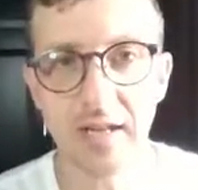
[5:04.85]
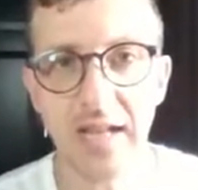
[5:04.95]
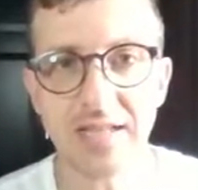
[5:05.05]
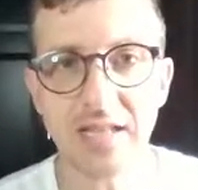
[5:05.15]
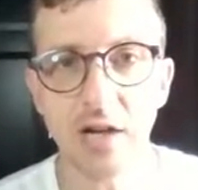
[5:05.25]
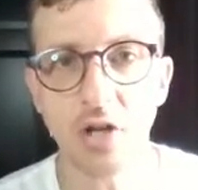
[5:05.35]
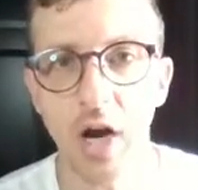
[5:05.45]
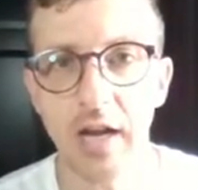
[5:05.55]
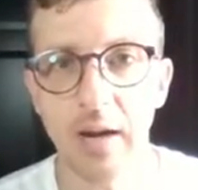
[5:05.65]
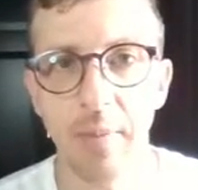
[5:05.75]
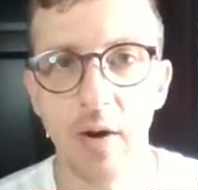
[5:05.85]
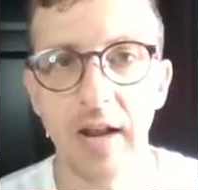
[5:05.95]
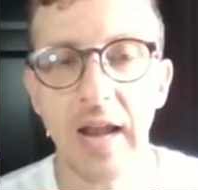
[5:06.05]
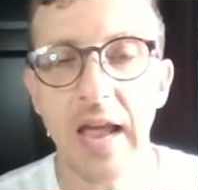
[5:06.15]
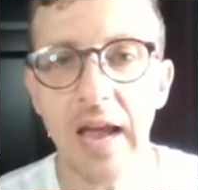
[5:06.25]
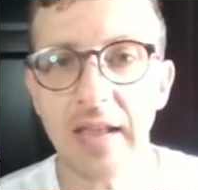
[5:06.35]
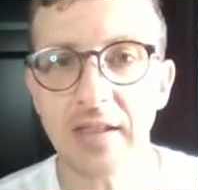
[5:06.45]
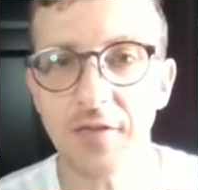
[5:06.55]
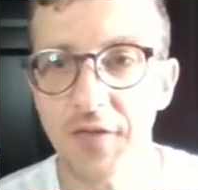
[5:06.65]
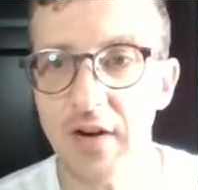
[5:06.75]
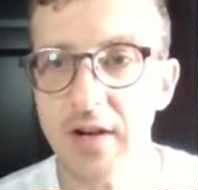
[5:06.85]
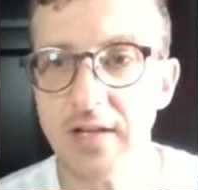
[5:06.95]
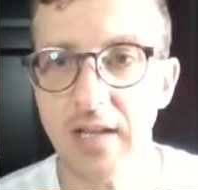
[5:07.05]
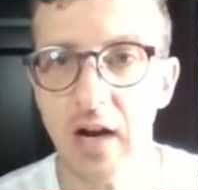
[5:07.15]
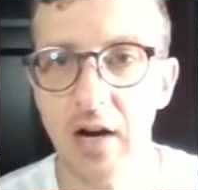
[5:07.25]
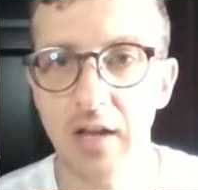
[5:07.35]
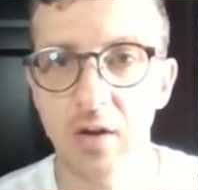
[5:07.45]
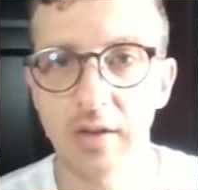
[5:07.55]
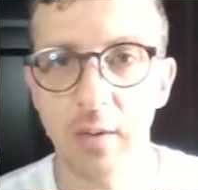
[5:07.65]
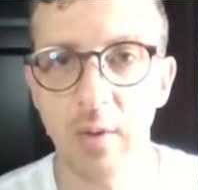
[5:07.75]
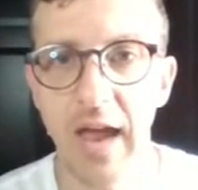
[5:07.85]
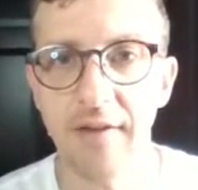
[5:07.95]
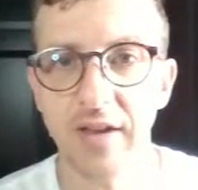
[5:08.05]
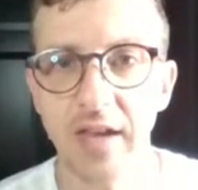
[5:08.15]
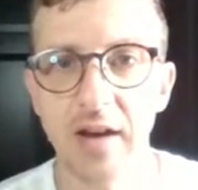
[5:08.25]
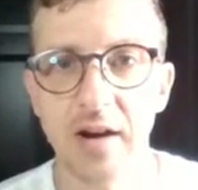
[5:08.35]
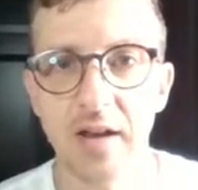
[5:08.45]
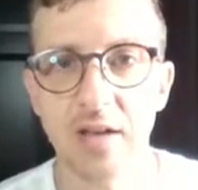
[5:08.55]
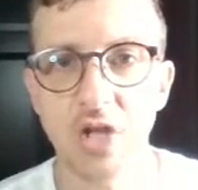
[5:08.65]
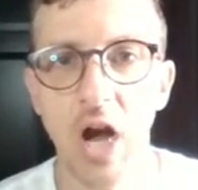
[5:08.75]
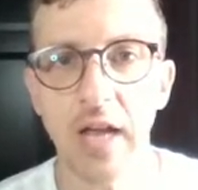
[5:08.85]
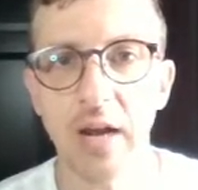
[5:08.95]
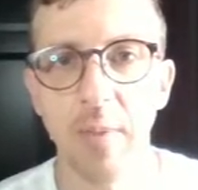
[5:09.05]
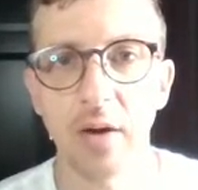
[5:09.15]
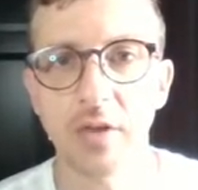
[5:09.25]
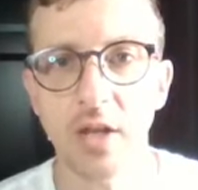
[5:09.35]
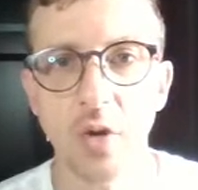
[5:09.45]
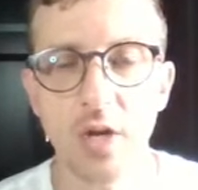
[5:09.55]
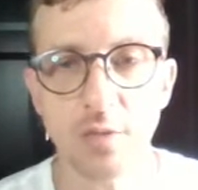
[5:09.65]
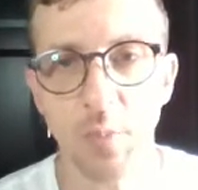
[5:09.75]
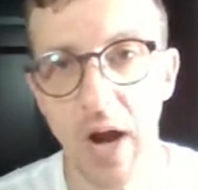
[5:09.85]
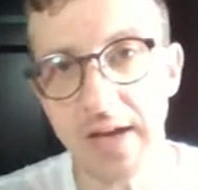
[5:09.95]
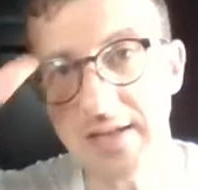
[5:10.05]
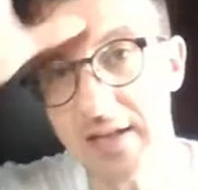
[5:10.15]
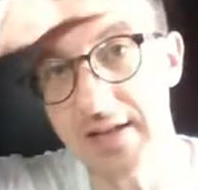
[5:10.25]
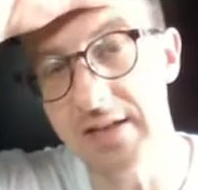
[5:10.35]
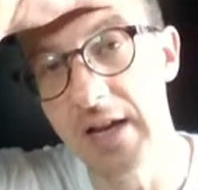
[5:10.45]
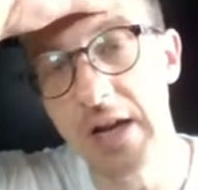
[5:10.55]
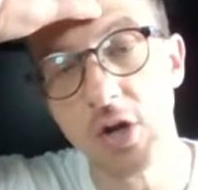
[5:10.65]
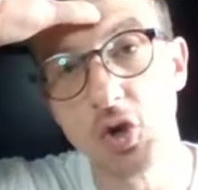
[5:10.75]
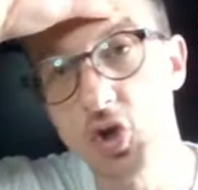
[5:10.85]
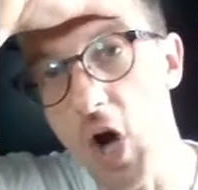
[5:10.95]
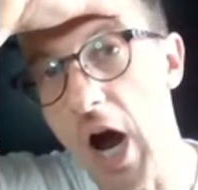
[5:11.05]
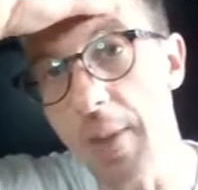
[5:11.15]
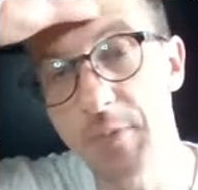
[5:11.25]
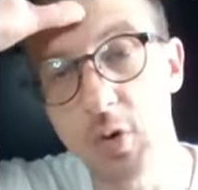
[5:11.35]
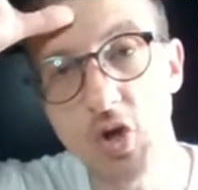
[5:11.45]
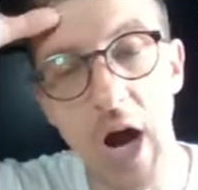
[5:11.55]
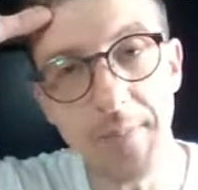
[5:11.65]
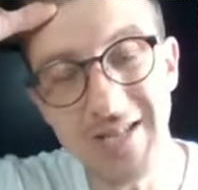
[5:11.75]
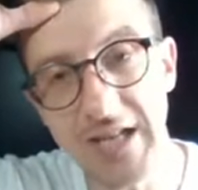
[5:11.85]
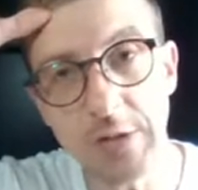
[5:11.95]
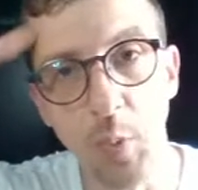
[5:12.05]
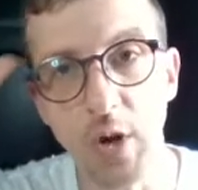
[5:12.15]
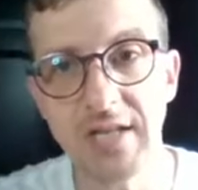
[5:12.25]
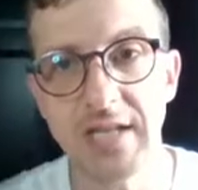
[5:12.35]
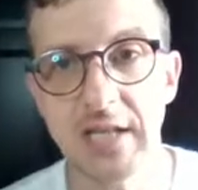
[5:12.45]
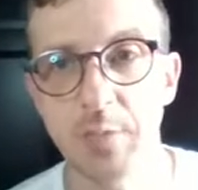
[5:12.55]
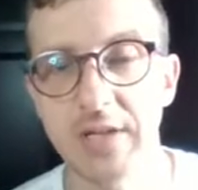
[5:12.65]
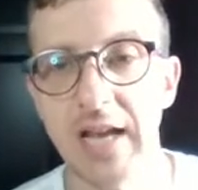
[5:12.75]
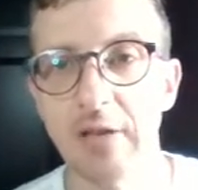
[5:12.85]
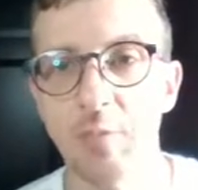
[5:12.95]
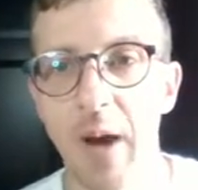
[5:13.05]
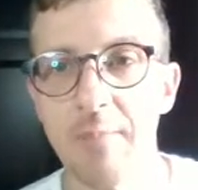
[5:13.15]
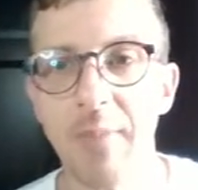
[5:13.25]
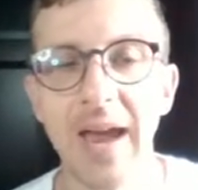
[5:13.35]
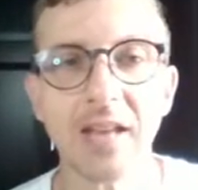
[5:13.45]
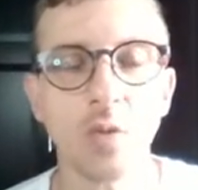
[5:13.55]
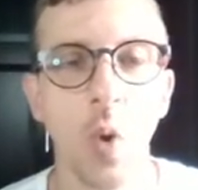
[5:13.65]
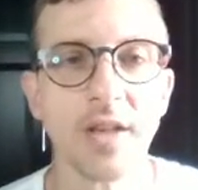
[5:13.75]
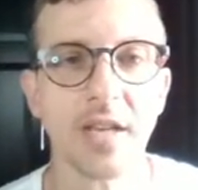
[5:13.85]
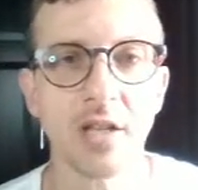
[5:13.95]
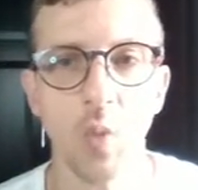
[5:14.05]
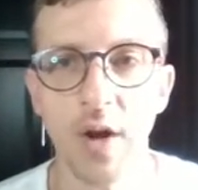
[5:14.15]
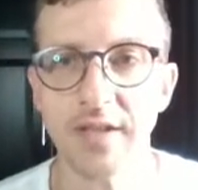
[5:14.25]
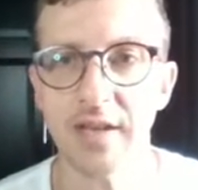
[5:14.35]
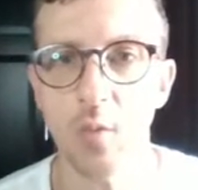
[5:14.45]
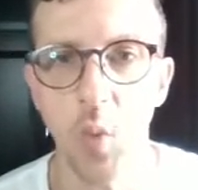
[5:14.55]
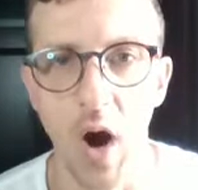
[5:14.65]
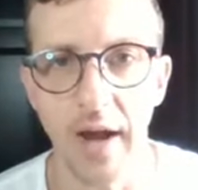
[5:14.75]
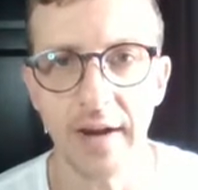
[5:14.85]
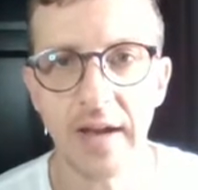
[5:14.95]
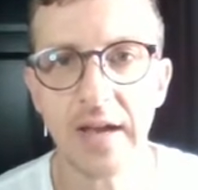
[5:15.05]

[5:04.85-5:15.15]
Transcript: Let's start talking about it. And the first article that we have here is talking about the U.S. prices drop 6.6% by May 2021.